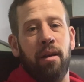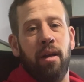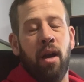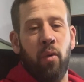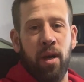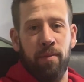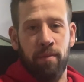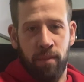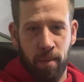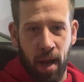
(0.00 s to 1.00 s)
And I'll read
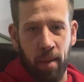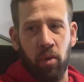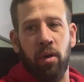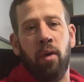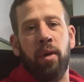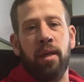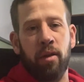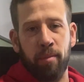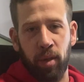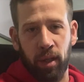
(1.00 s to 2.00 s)
the Bible, I'll read
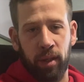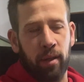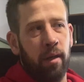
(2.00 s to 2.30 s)
another book,